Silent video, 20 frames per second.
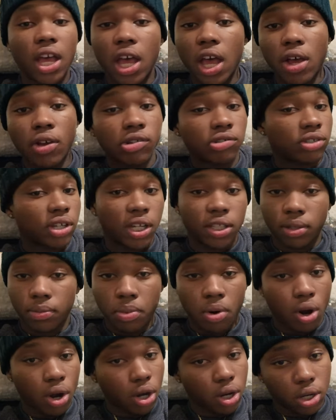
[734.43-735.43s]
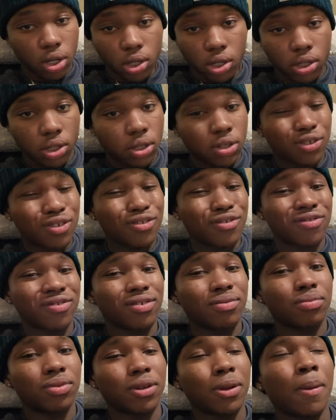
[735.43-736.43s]
Outside the park. You
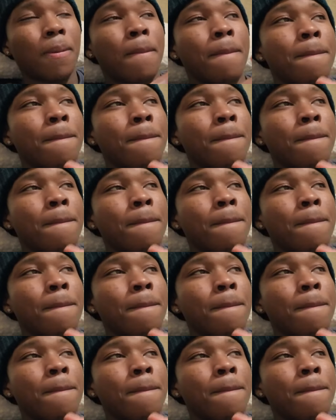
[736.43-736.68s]
feel me?